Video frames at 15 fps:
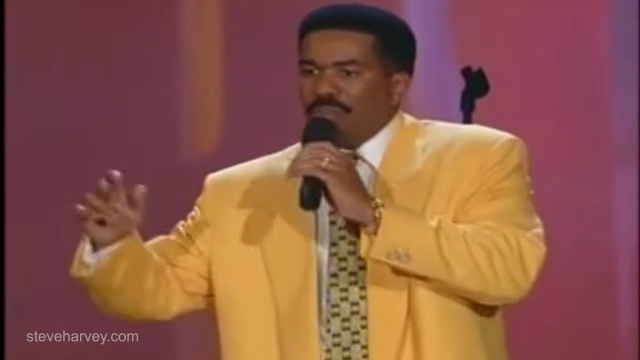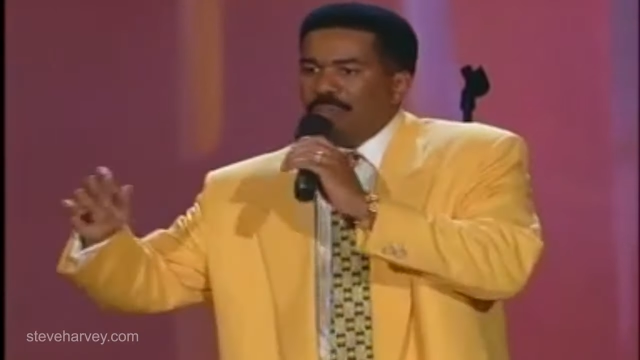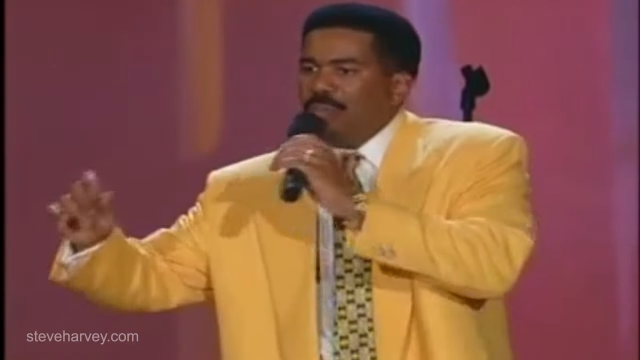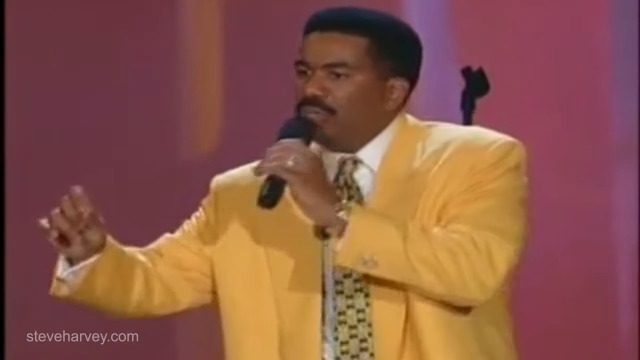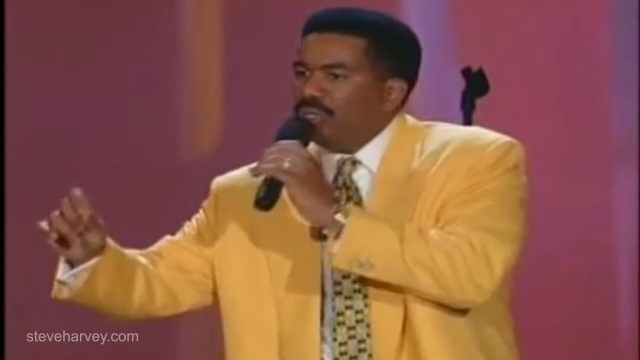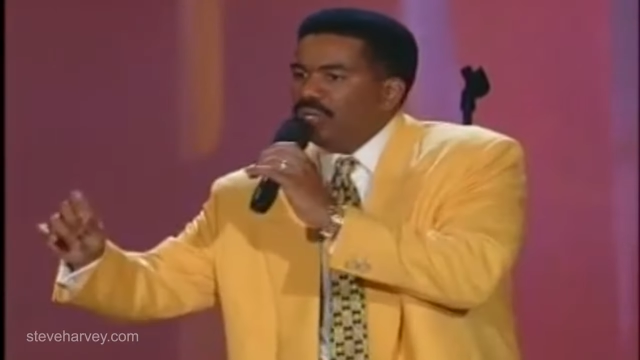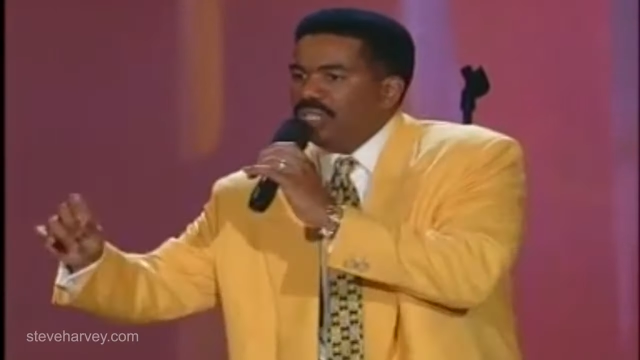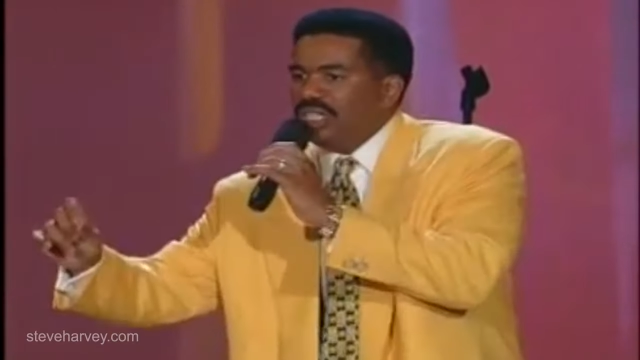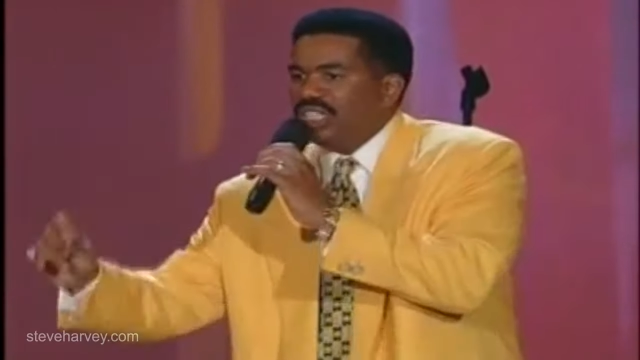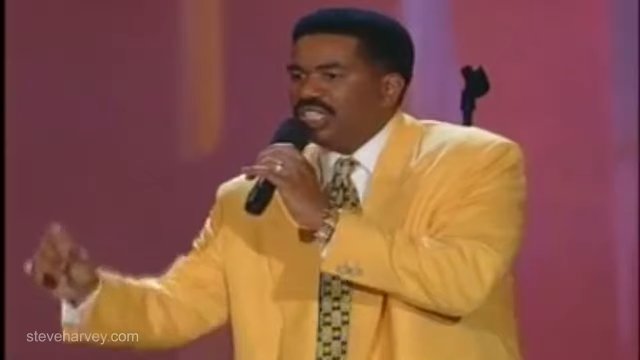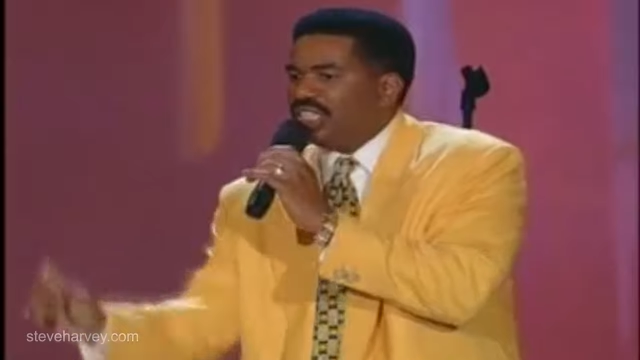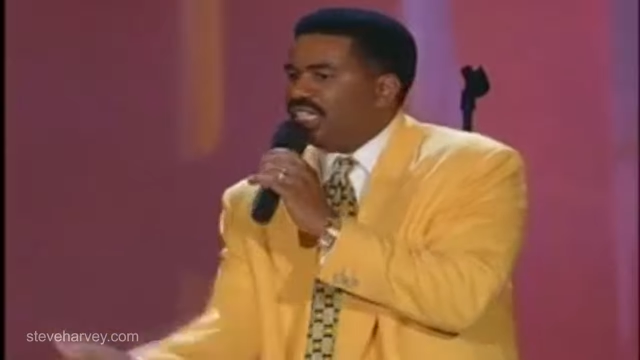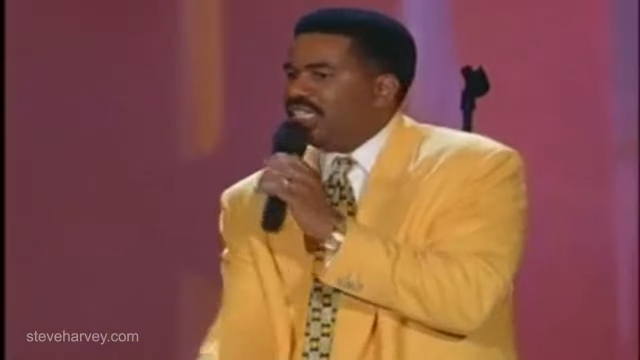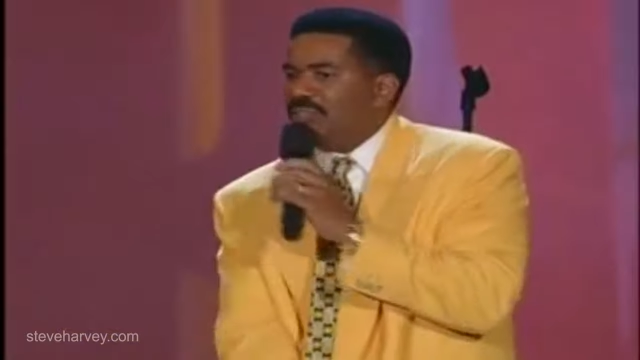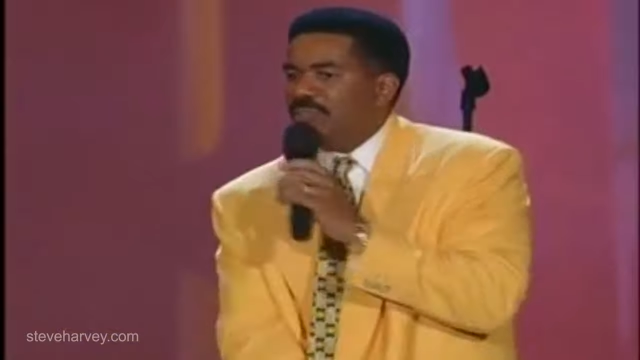pull the
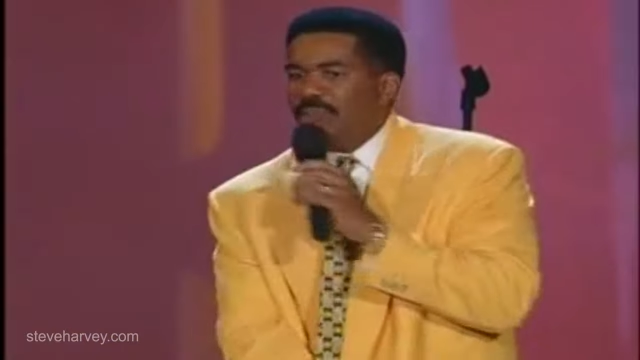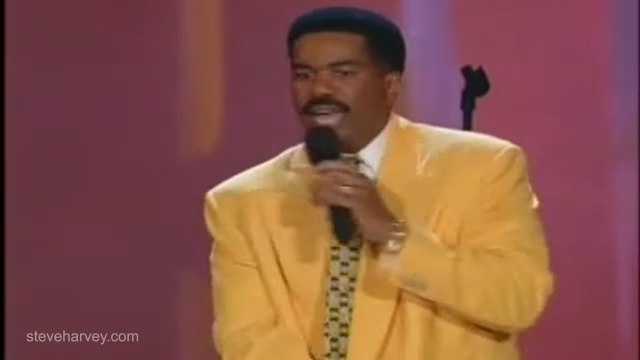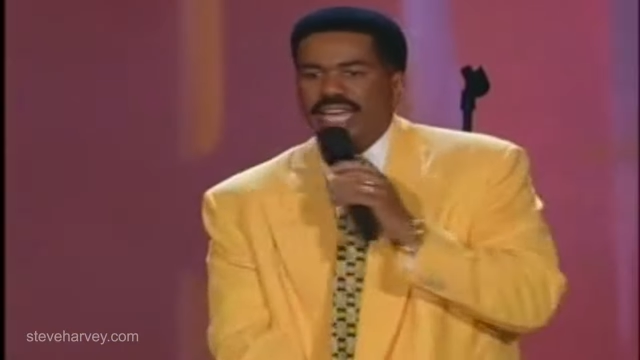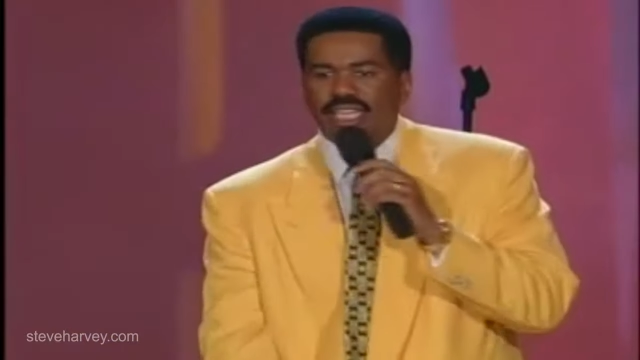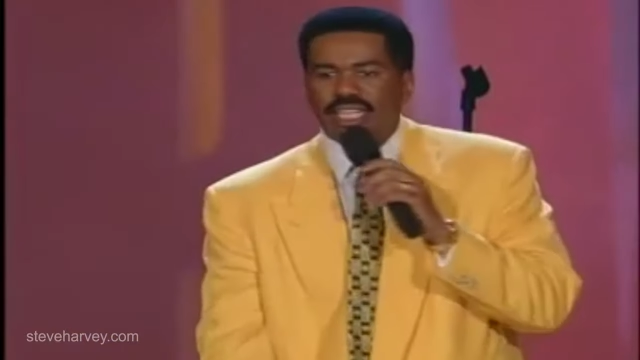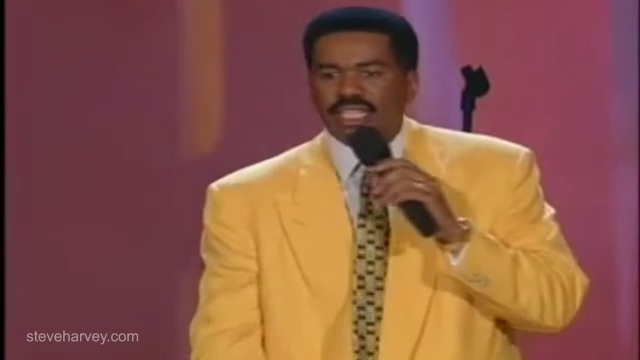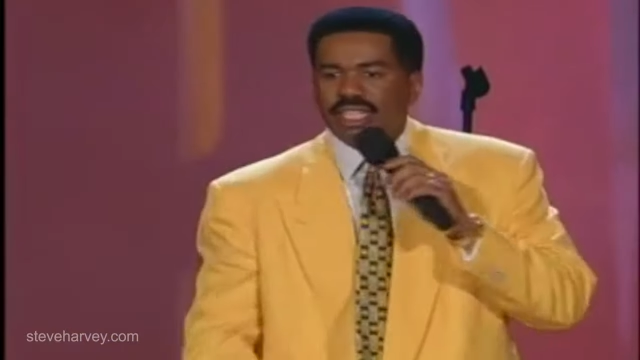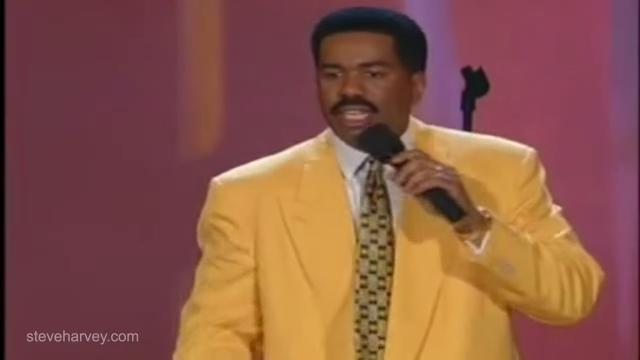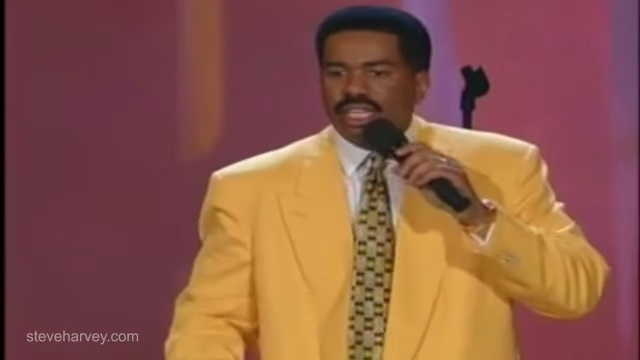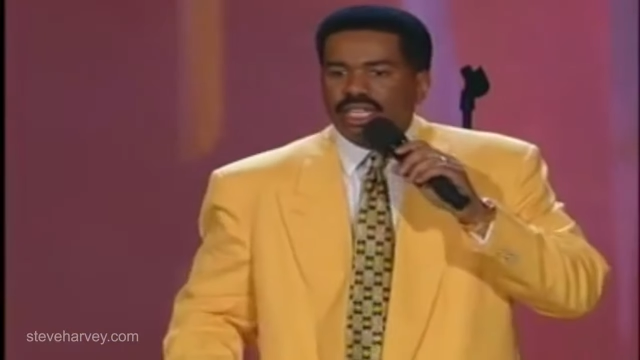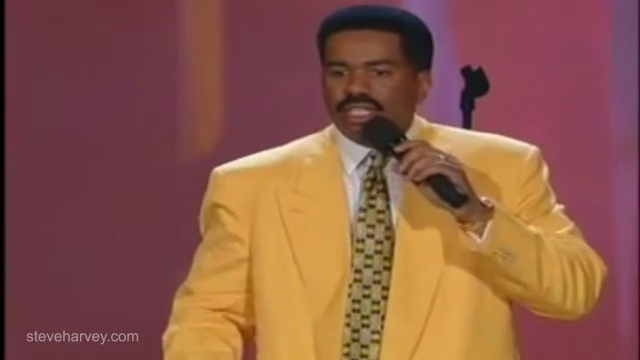sheets back and